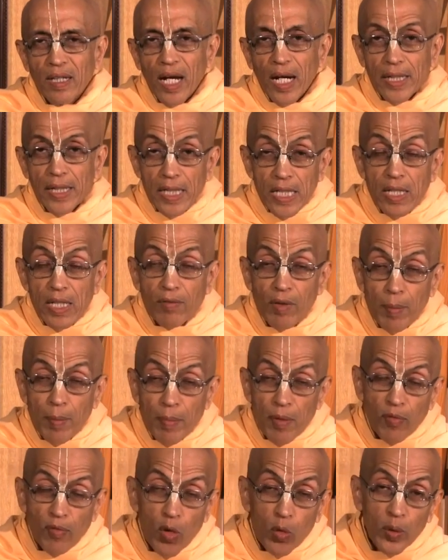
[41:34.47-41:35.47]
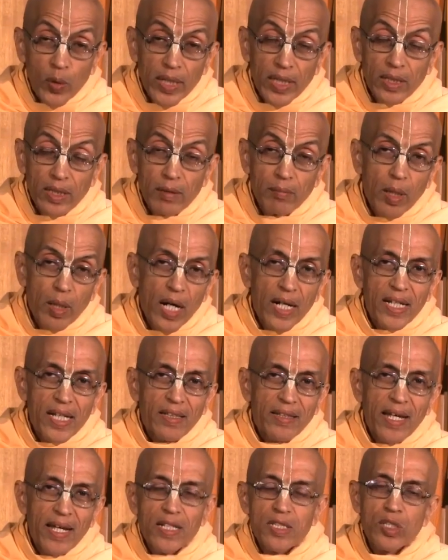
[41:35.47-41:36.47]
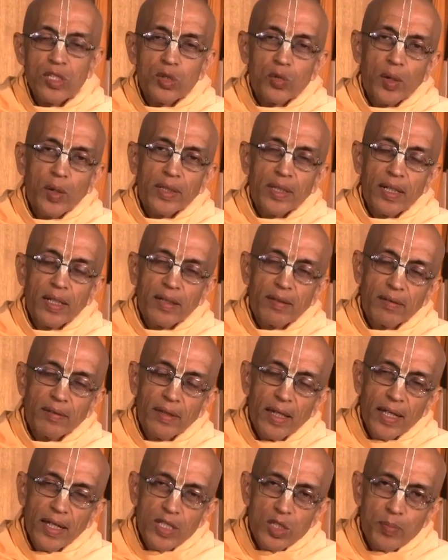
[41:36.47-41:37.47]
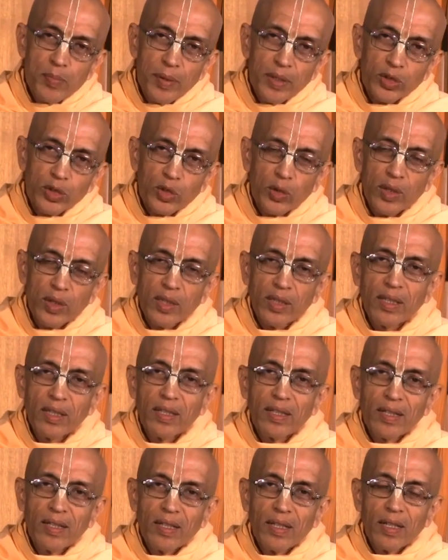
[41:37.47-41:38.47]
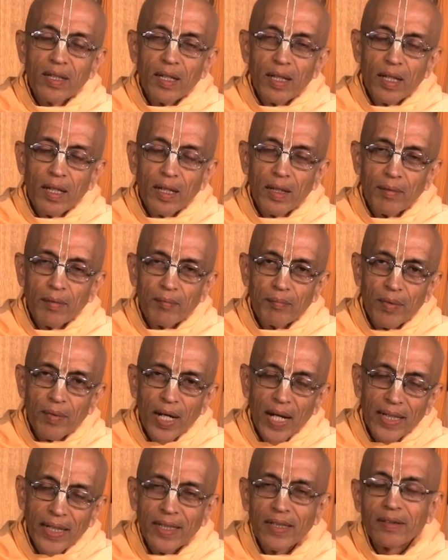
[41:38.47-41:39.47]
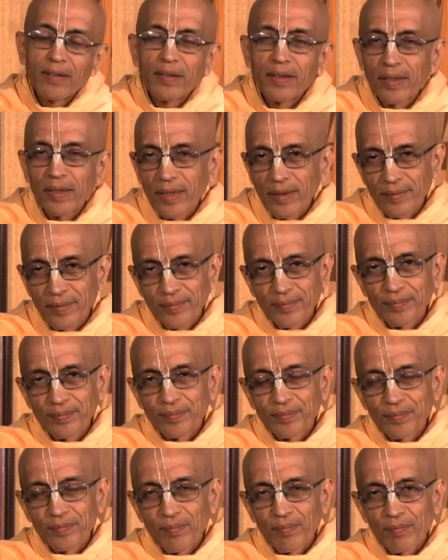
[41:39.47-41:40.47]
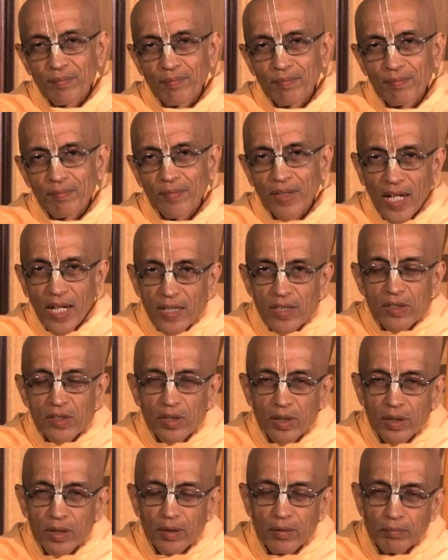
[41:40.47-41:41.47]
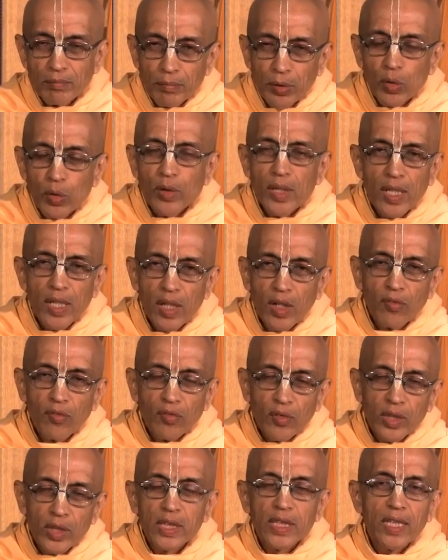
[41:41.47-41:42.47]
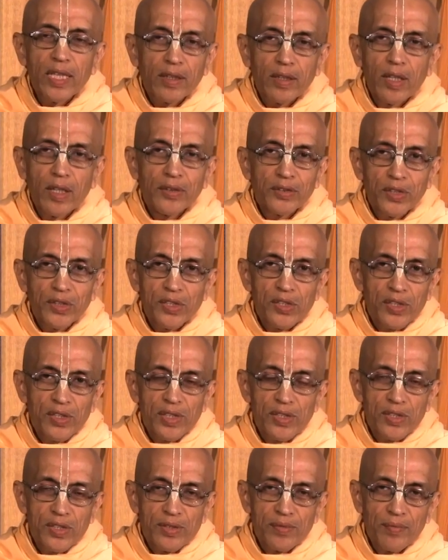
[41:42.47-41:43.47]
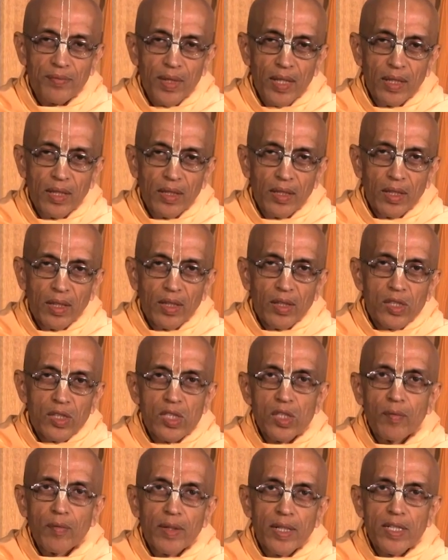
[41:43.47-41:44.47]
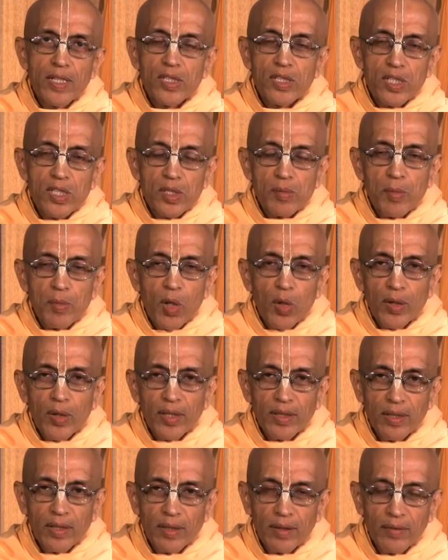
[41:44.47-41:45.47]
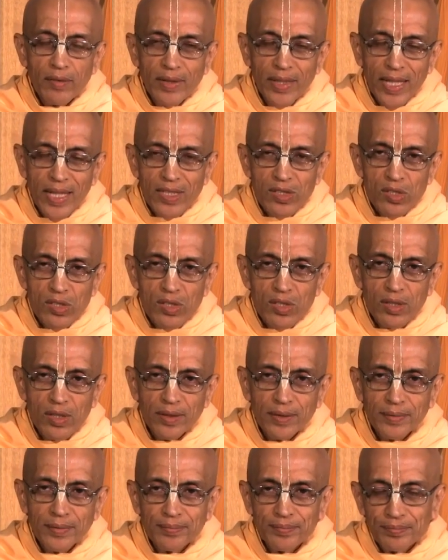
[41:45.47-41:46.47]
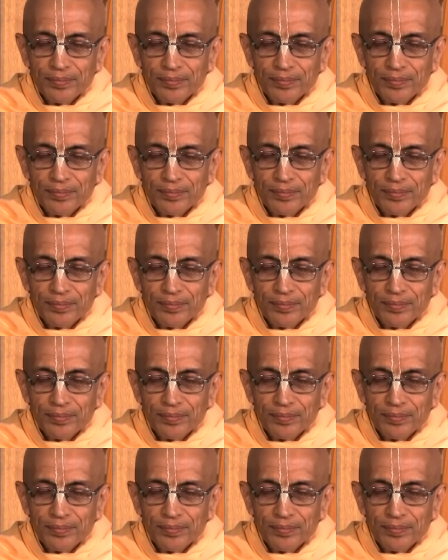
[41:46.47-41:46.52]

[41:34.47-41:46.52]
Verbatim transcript: And even before quitting the body, they are situated in their spiritual uh, identity. That is the beauty of Krishna consciousness. So we'll discuss more in the next uh,